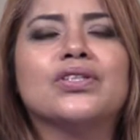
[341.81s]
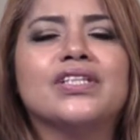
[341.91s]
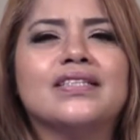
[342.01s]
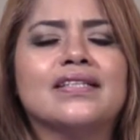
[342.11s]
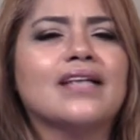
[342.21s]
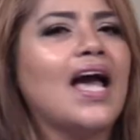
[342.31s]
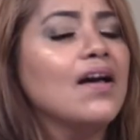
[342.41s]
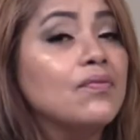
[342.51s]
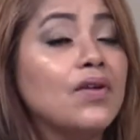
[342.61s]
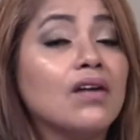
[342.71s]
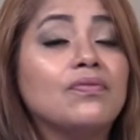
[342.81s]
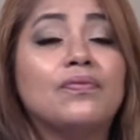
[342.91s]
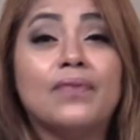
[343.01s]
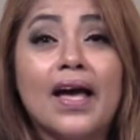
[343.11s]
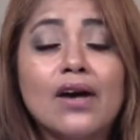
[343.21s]
He says, I have not
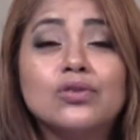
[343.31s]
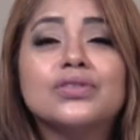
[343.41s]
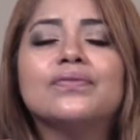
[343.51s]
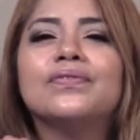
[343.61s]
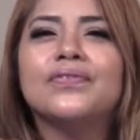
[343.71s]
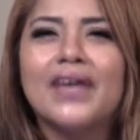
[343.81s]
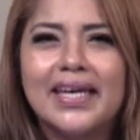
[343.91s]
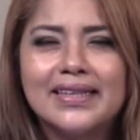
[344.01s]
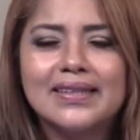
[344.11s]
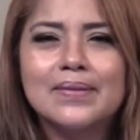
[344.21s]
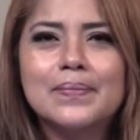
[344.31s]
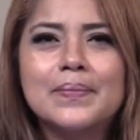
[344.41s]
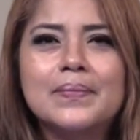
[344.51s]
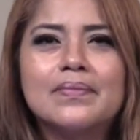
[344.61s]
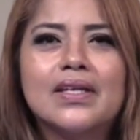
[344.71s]
found faith
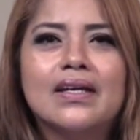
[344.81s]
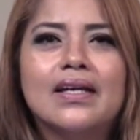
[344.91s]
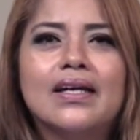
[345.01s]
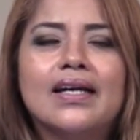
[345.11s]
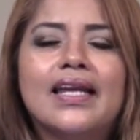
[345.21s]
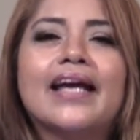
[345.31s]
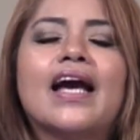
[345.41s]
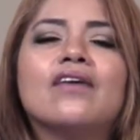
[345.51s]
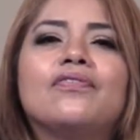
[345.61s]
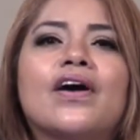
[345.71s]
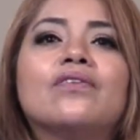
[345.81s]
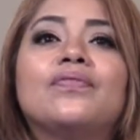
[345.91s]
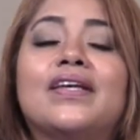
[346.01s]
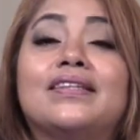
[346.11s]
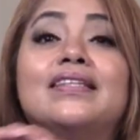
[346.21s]
like I have found
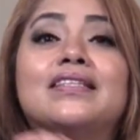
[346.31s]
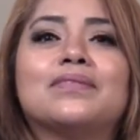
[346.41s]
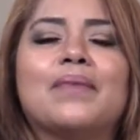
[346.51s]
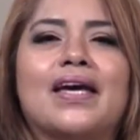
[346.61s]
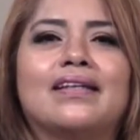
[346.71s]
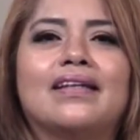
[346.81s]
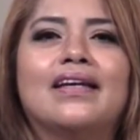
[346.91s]
faith in this man.